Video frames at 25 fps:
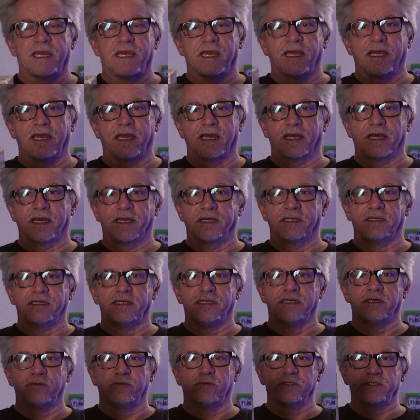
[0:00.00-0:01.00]
and
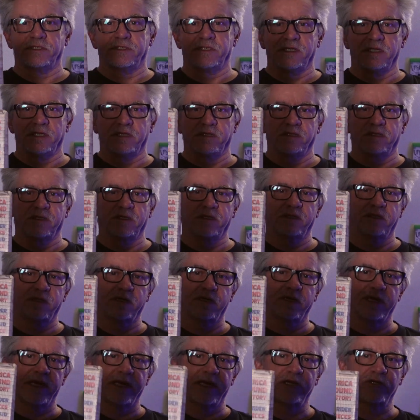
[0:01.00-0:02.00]
he was the
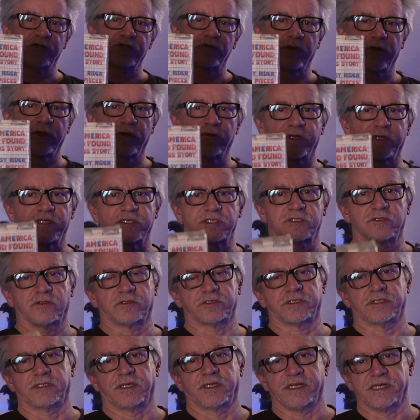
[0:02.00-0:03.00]
editorial
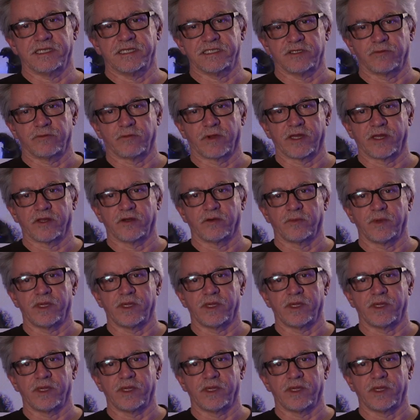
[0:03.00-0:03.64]
consultant on Easy Rider.